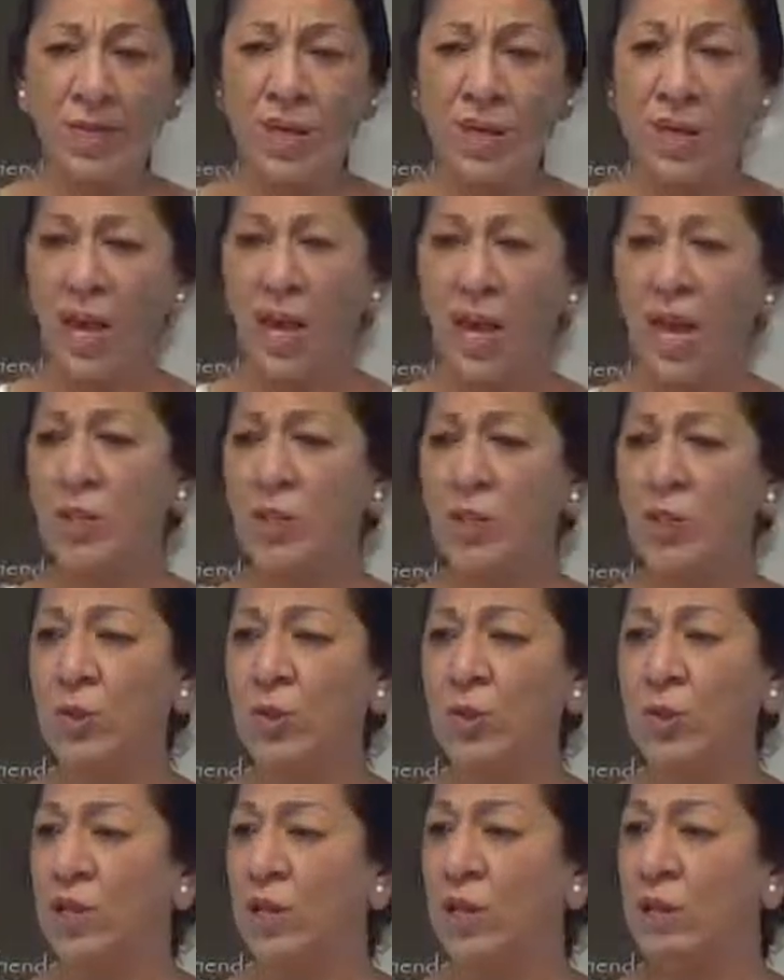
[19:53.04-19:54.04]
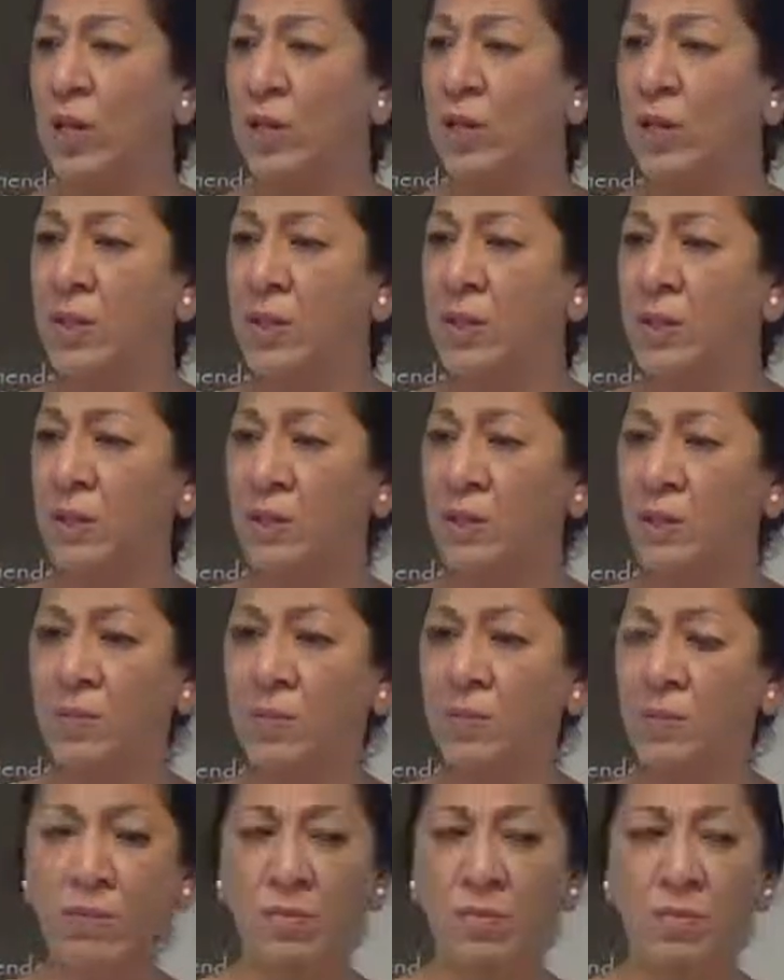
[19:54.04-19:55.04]
As you surrender
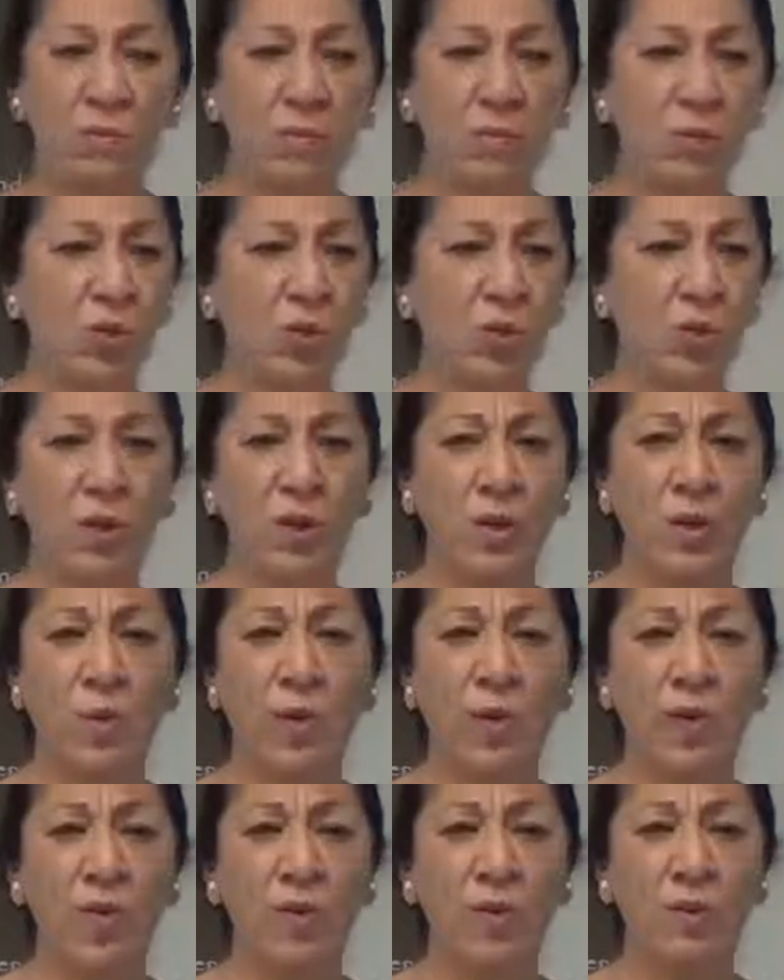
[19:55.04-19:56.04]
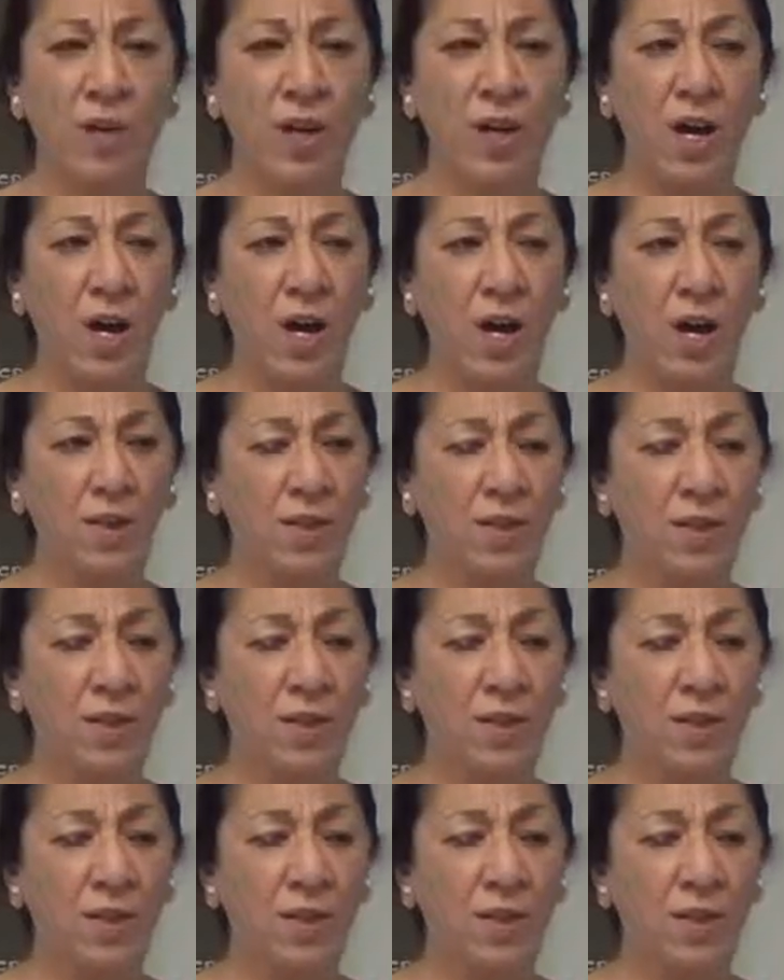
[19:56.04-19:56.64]
to the will of God,